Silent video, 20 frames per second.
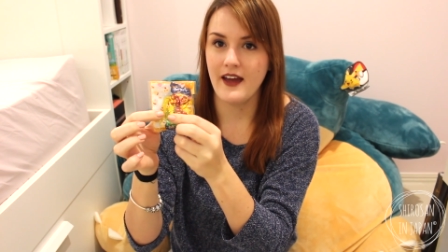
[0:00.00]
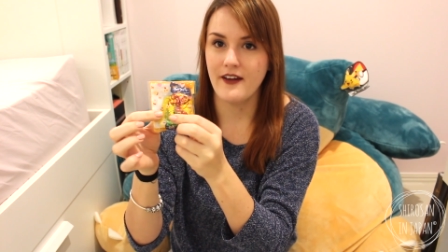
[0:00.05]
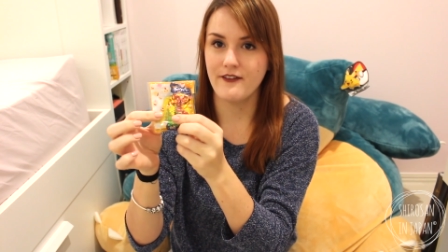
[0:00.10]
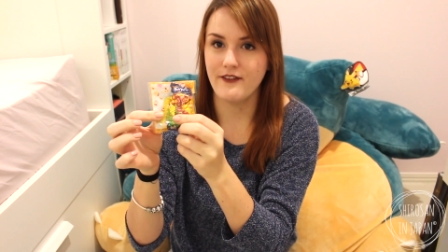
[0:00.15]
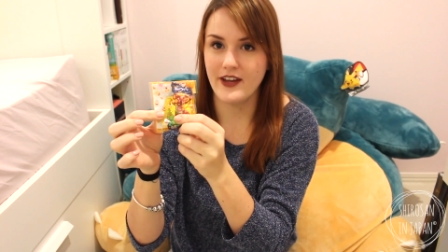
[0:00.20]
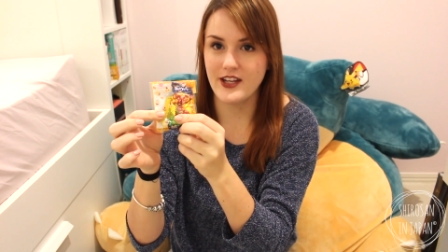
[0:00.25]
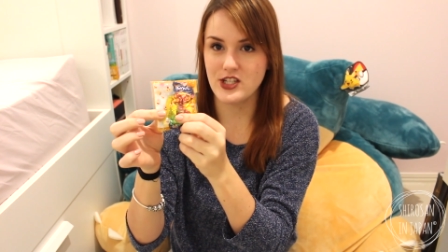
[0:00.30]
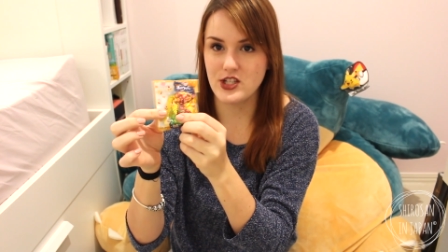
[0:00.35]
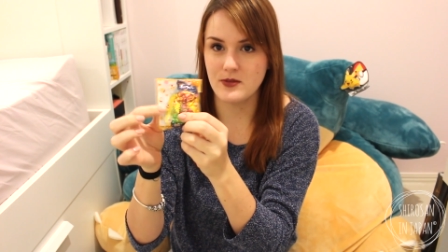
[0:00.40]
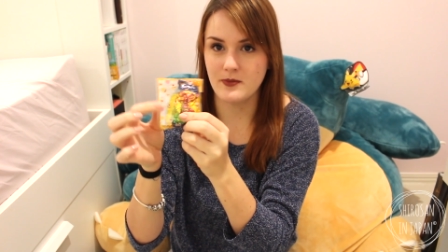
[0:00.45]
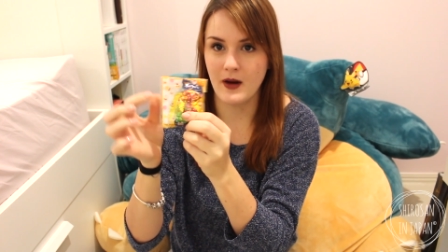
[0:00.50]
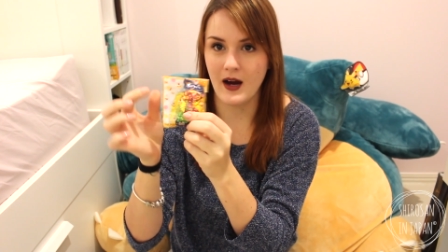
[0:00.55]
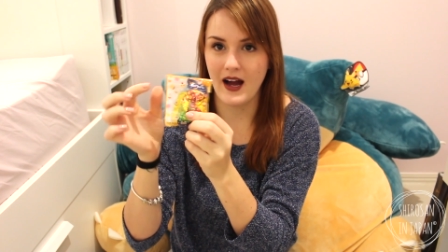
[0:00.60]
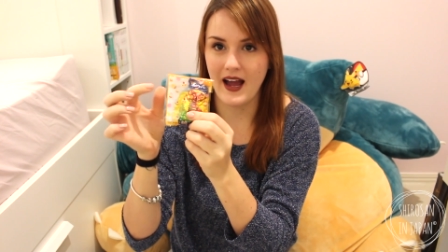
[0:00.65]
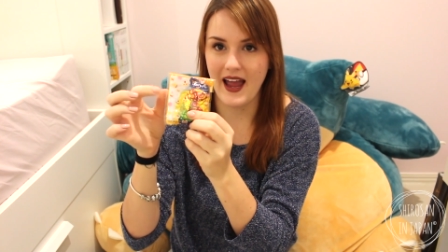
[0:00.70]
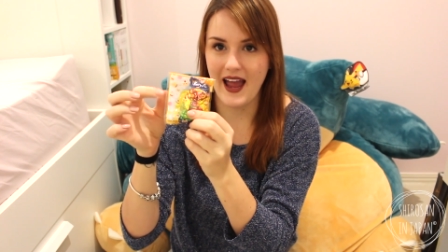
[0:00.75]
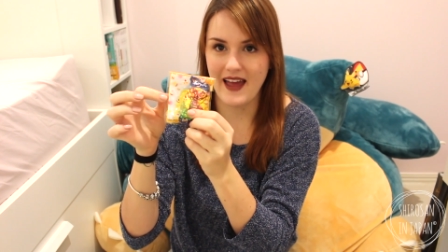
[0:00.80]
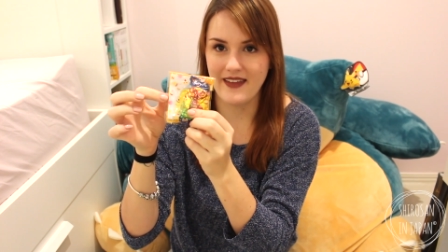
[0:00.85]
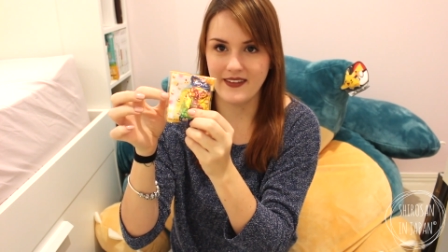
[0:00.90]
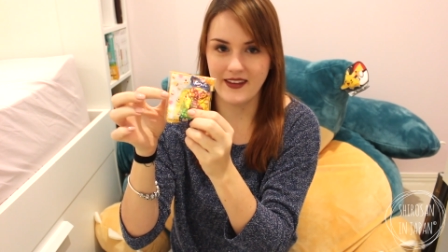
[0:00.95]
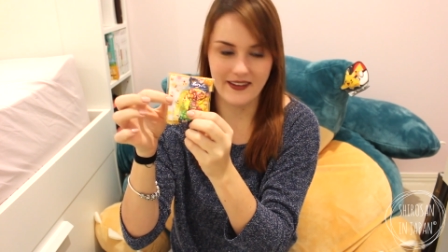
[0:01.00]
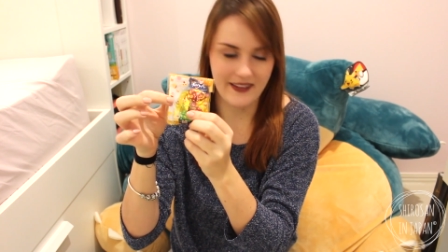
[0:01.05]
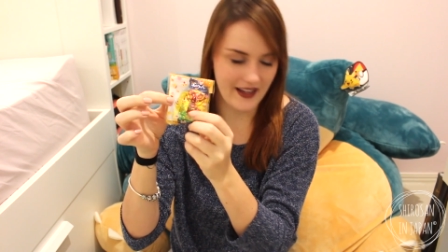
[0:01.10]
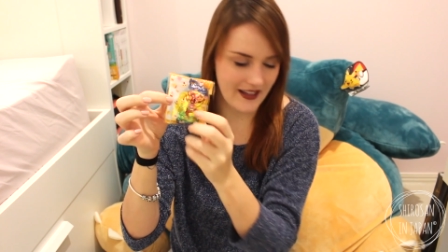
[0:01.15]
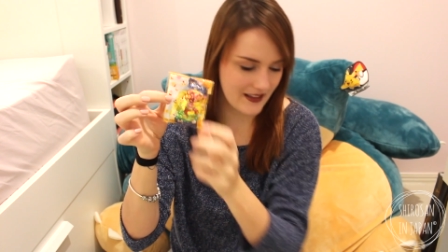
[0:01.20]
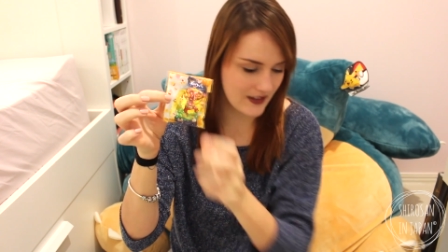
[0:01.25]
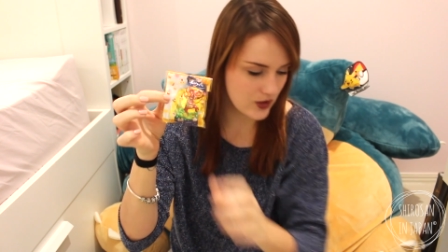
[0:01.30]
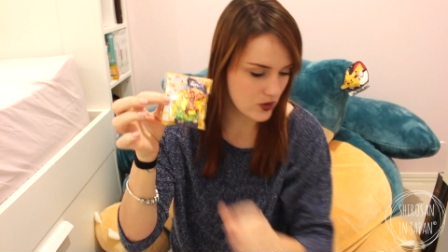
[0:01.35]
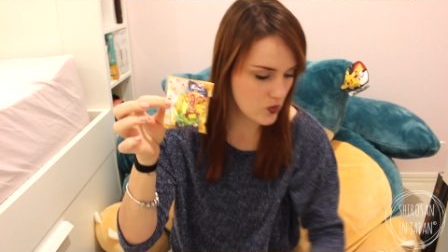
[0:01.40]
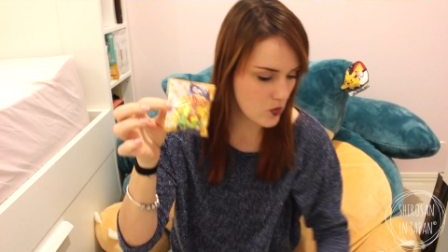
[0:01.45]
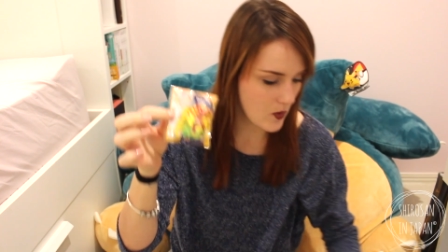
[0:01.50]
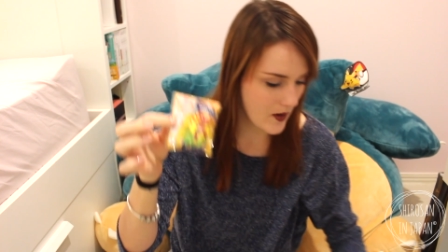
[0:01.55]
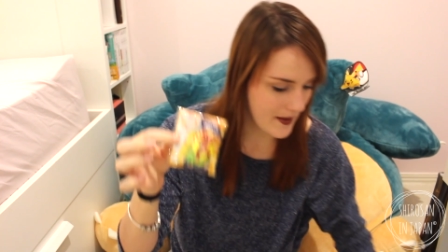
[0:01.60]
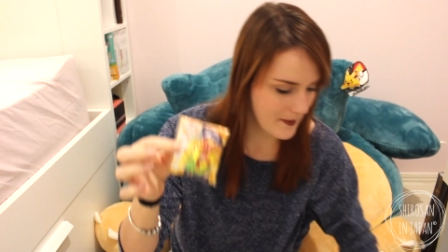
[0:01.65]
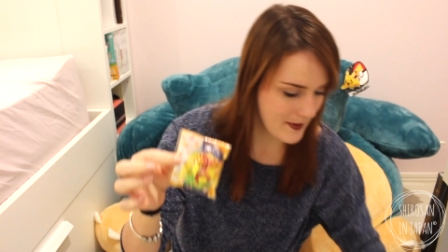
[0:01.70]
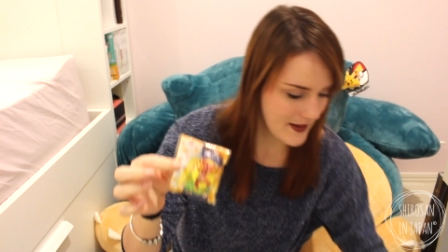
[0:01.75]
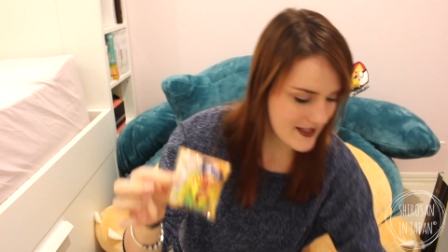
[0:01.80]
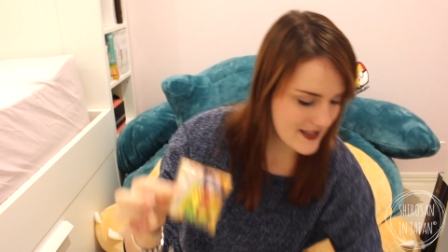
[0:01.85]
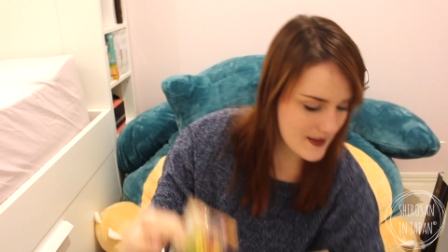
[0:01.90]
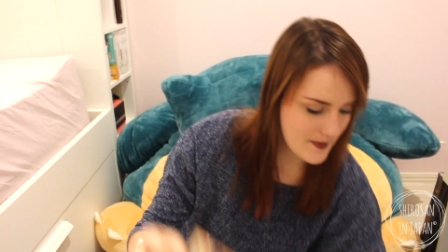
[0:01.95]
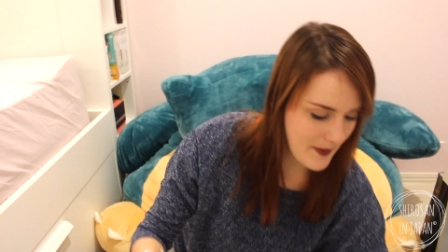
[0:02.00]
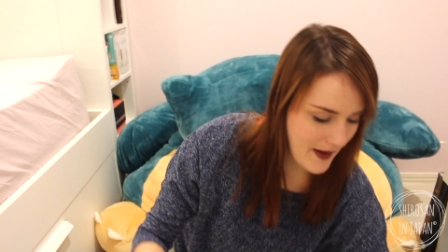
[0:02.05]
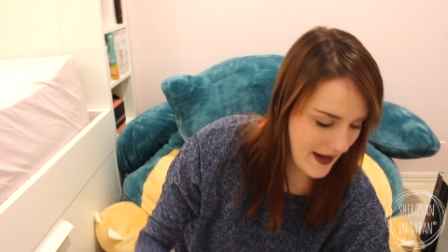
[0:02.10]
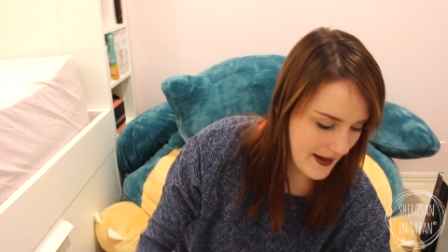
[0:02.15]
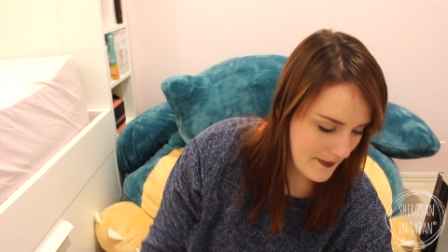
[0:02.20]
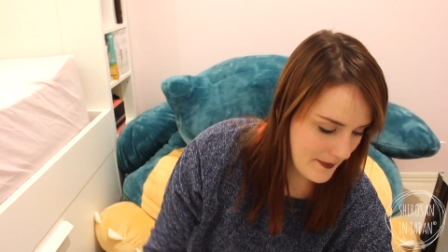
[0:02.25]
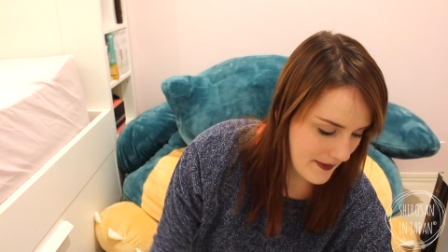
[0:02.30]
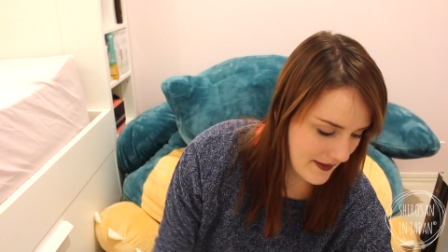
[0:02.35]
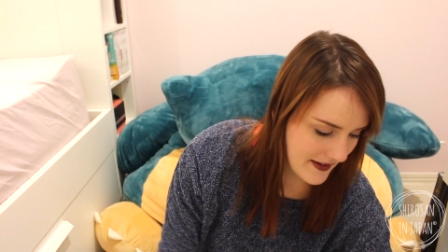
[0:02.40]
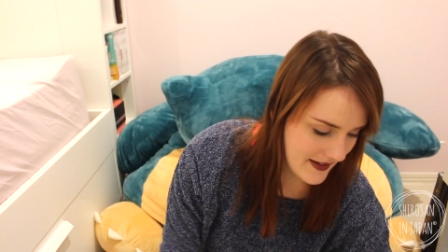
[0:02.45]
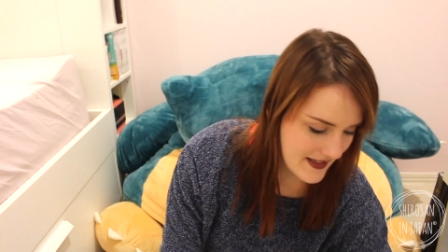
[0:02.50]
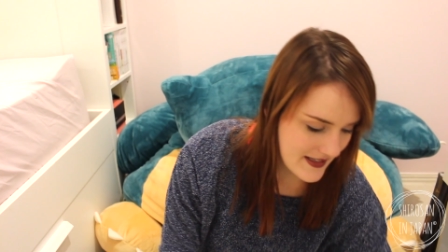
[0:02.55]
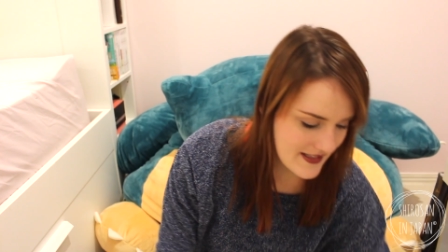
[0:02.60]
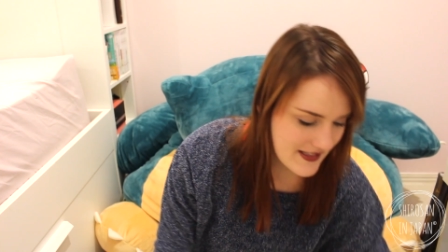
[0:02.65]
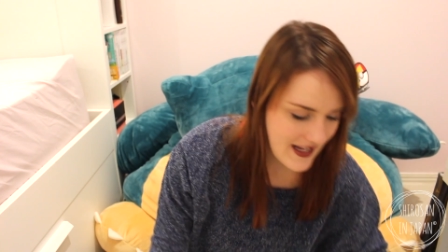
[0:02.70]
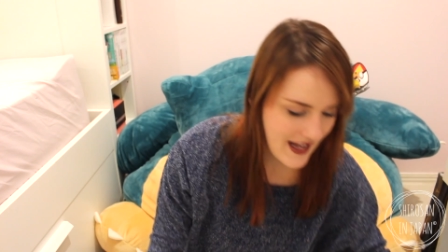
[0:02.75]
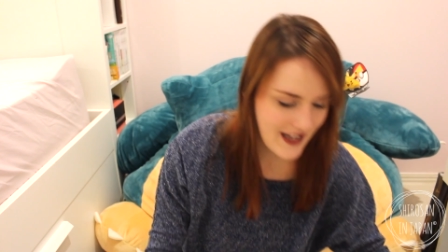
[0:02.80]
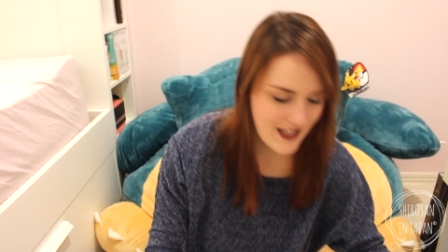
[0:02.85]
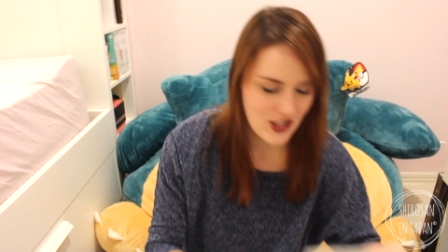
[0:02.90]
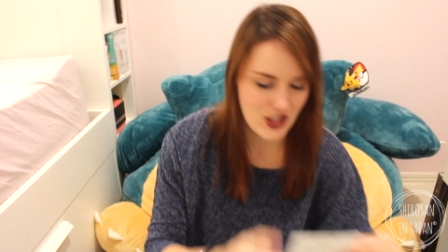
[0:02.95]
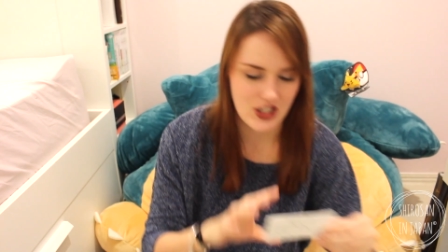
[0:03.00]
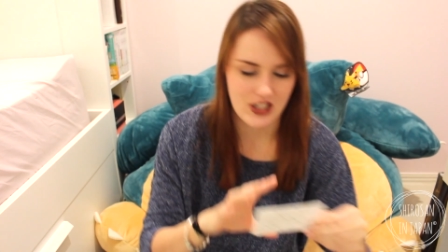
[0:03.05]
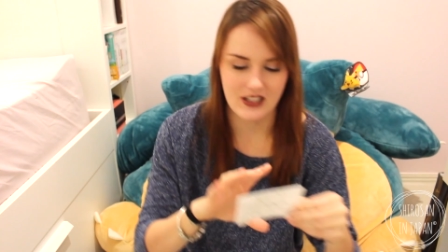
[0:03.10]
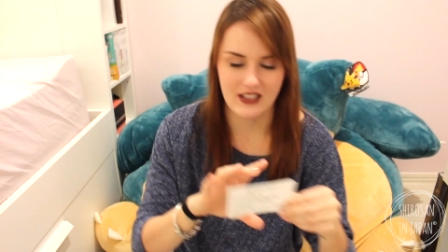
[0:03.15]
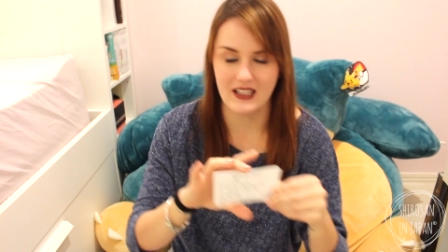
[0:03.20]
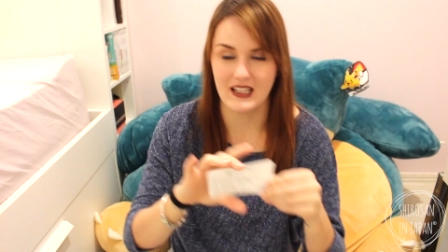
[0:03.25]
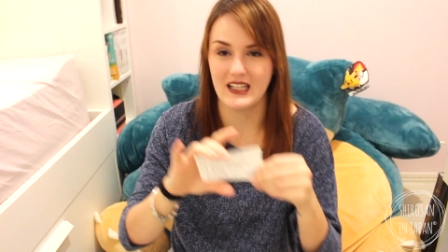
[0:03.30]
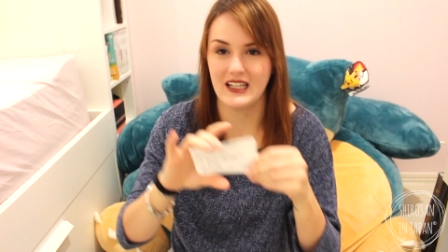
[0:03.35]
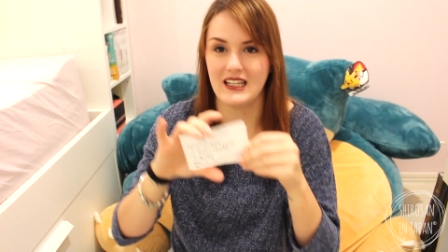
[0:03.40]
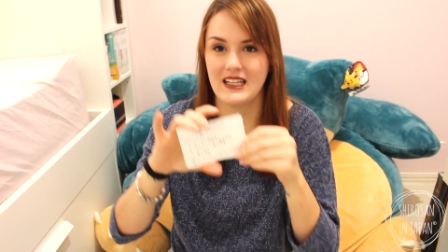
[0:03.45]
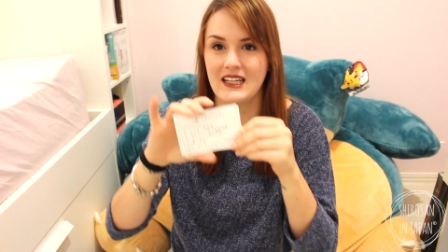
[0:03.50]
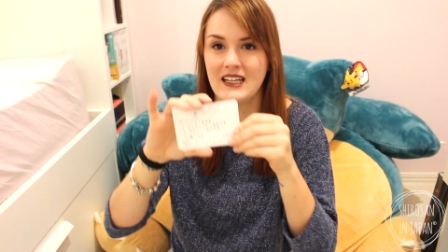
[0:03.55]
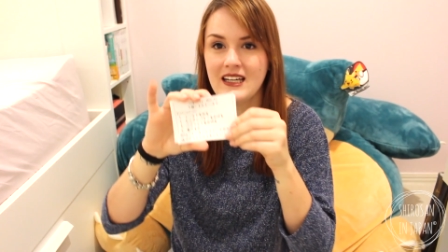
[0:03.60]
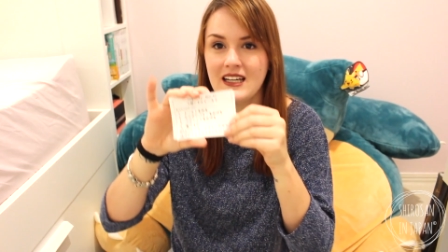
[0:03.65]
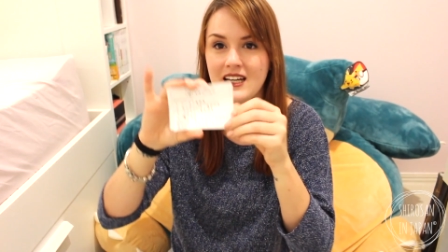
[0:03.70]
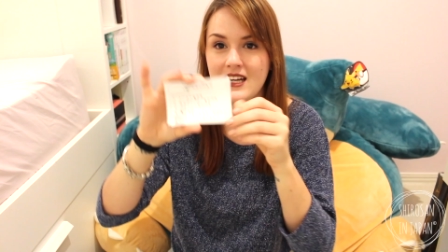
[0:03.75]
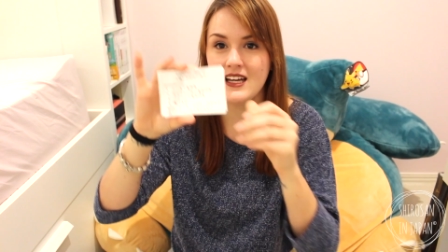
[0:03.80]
Vegemite, and then that little white piece of paper is actually